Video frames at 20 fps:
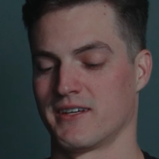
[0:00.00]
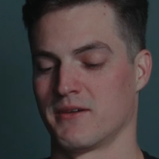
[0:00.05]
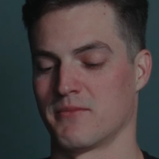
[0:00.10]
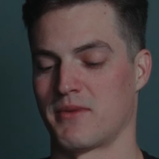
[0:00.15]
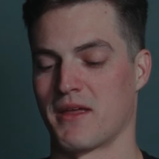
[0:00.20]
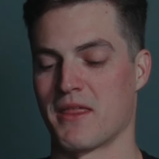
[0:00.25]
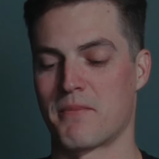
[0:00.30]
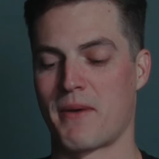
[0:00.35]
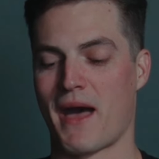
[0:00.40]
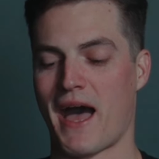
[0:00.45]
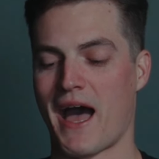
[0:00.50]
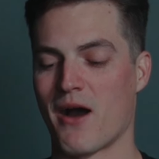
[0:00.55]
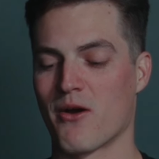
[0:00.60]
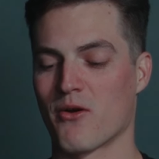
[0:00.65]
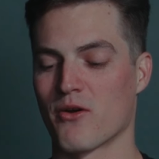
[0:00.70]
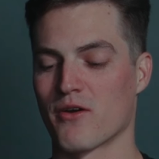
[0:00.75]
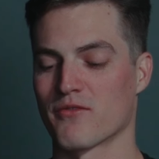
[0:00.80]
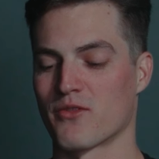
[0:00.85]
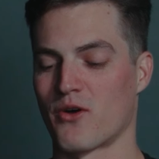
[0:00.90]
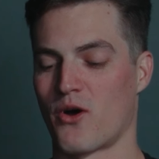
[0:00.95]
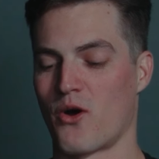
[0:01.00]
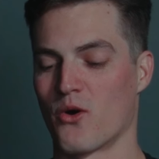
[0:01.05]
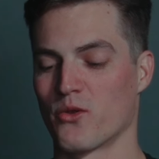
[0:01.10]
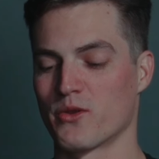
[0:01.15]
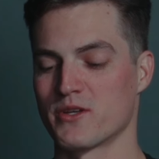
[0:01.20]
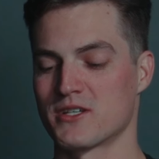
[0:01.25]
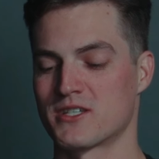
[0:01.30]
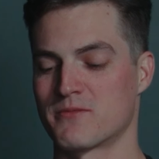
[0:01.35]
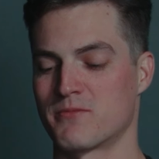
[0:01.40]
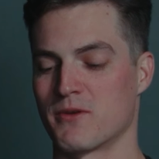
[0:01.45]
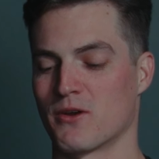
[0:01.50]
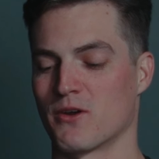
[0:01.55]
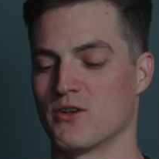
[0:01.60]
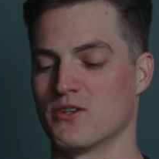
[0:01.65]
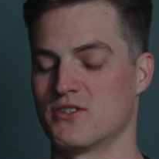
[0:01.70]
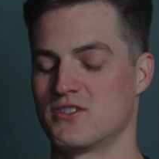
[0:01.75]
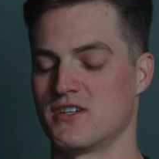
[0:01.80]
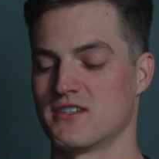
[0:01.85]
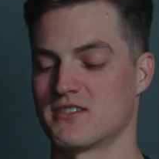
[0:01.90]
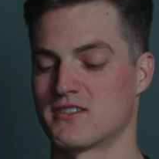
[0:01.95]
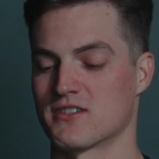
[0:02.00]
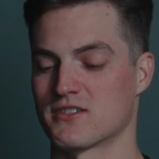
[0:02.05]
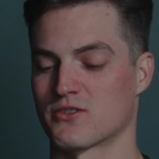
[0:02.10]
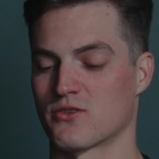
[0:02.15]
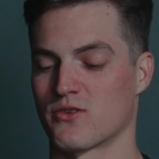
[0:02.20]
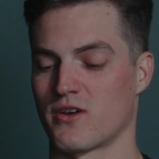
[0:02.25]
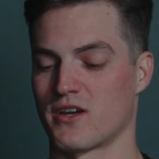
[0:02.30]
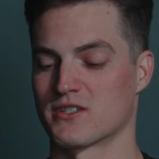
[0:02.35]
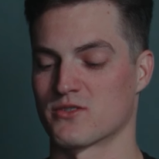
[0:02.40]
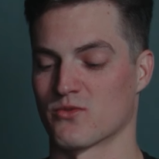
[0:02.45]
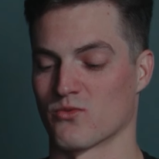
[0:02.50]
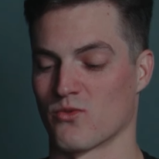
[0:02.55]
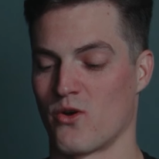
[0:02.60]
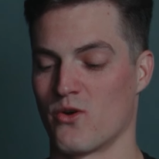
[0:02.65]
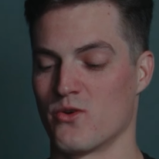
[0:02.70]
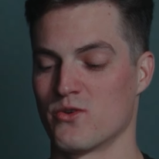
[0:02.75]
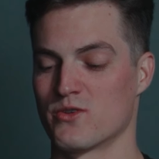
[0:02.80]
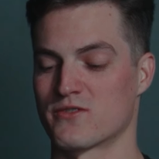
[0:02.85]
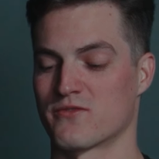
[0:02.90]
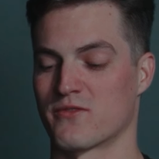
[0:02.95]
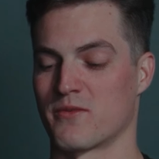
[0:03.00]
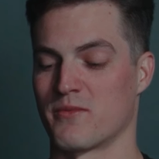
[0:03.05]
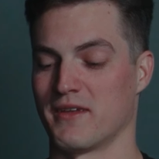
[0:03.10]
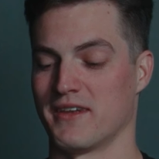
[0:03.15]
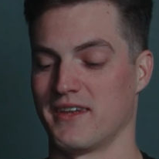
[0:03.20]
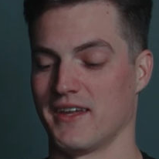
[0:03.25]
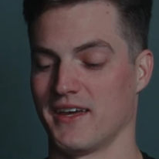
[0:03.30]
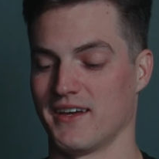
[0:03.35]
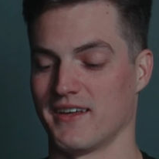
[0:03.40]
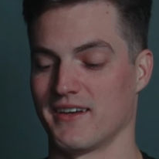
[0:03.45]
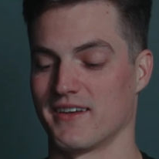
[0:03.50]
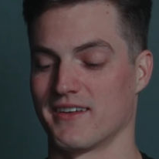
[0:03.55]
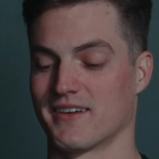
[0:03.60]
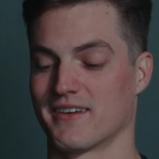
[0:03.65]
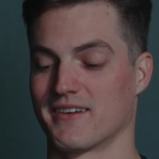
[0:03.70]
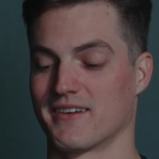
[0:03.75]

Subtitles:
By the power of the Holy Spirit, Jesus Christ rose from the dead.